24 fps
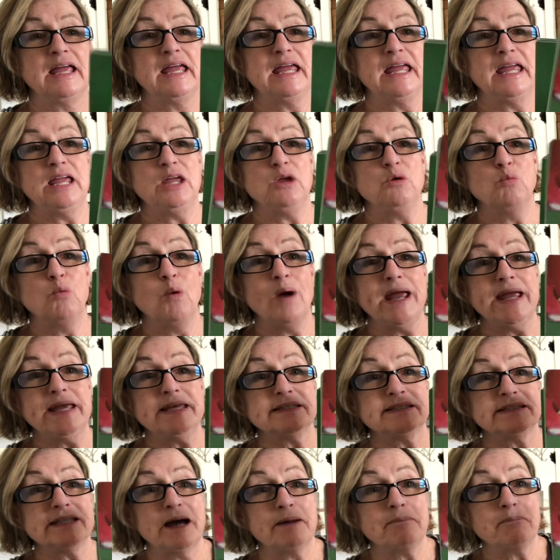He
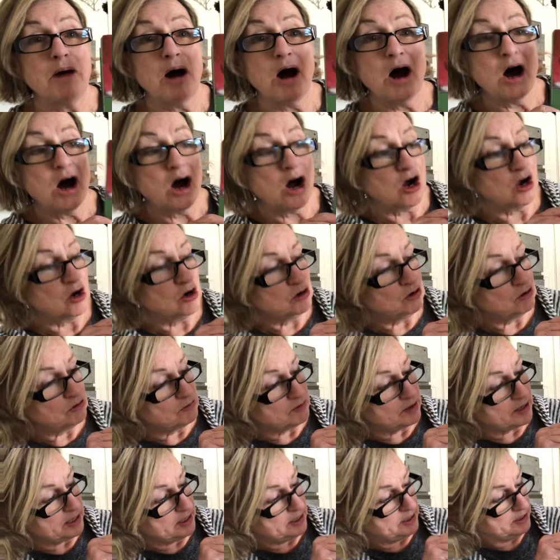wakes up
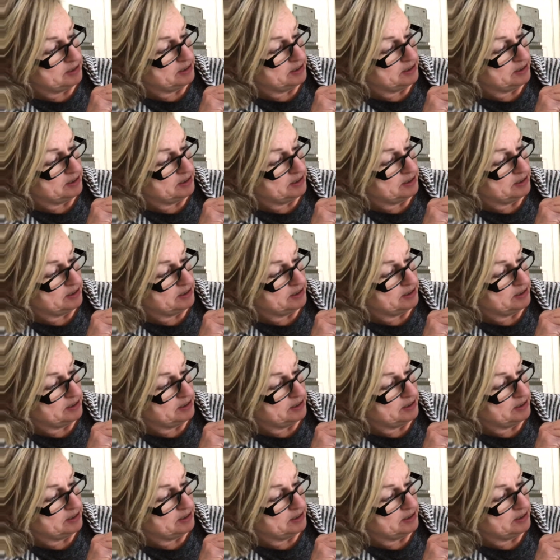hungry.